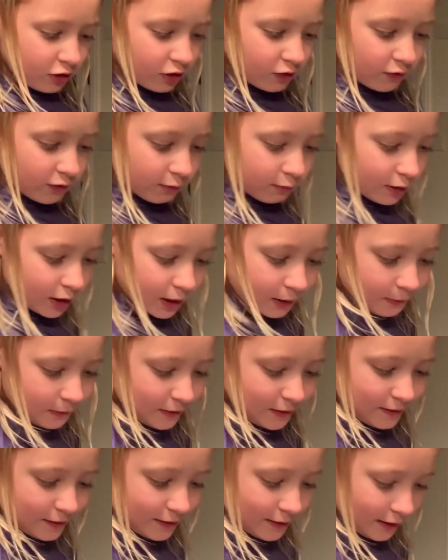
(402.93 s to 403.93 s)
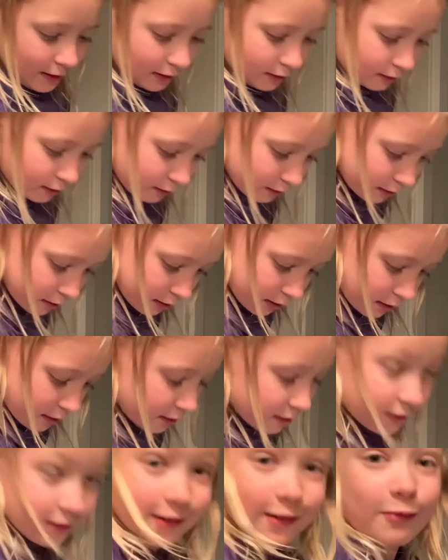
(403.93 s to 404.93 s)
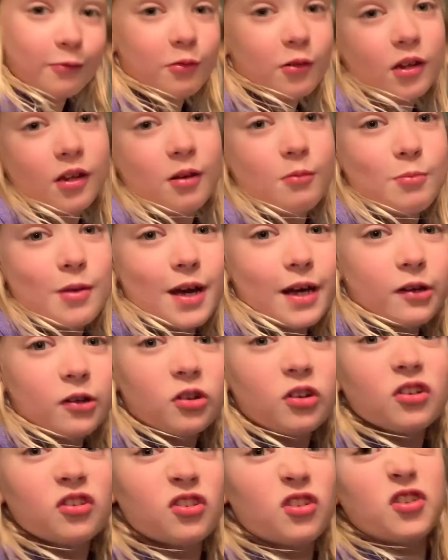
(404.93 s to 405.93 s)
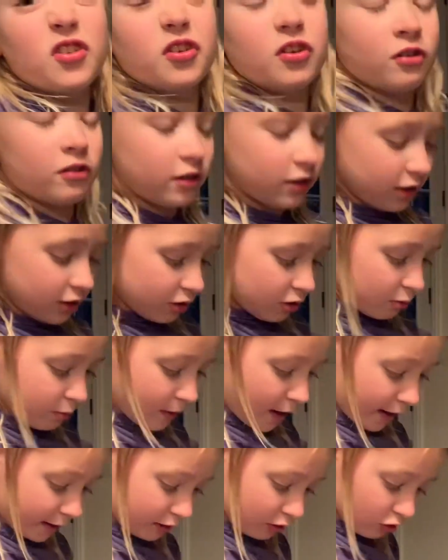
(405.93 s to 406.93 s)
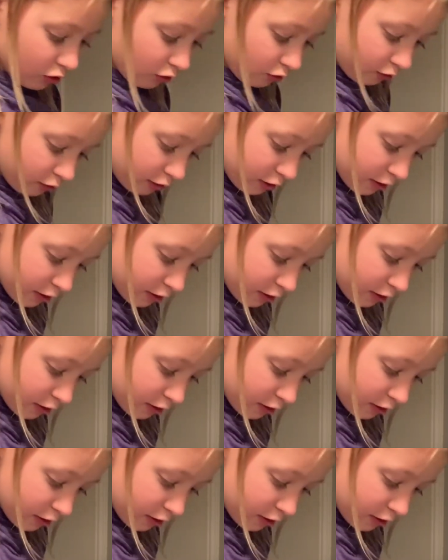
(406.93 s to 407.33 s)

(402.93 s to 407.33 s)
if you made a mistake. It doesn't really matter because you're going to go back over